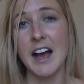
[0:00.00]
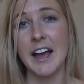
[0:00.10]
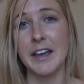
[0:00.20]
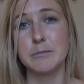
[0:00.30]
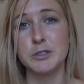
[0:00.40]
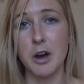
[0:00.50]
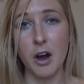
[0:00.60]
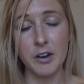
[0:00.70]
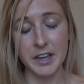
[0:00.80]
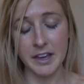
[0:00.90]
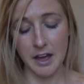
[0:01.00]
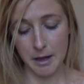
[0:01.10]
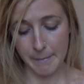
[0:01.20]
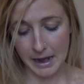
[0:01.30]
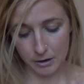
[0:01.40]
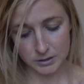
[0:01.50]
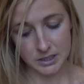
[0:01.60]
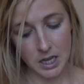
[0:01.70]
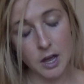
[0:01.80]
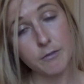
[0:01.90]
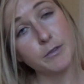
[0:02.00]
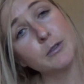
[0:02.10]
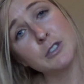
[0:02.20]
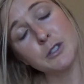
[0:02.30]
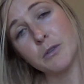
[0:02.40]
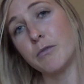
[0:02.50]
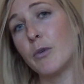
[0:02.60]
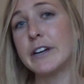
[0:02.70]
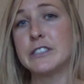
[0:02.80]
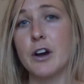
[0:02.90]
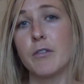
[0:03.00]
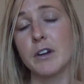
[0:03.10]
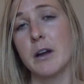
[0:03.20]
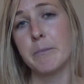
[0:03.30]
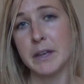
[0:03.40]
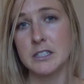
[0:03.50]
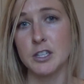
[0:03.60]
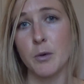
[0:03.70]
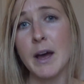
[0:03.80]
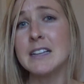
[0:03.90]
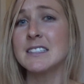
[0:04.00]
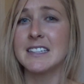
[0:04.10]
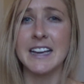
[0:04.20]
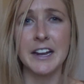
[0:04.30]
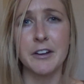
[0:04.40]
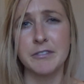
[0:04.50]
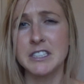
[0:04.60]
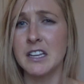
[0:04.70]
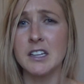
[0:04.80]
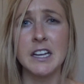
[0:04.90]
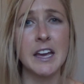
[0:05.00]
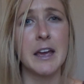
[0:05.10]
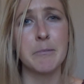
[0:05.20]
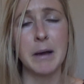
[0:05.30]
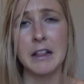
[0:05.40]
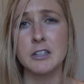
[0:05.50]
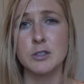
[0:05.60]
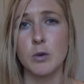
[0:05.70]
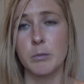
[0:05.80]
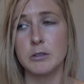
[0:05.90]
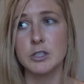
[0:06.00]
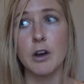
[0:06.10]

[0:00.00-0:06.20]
I am talking about foods to avoid to overcome PCOS, gain your fertility, and balance hormones.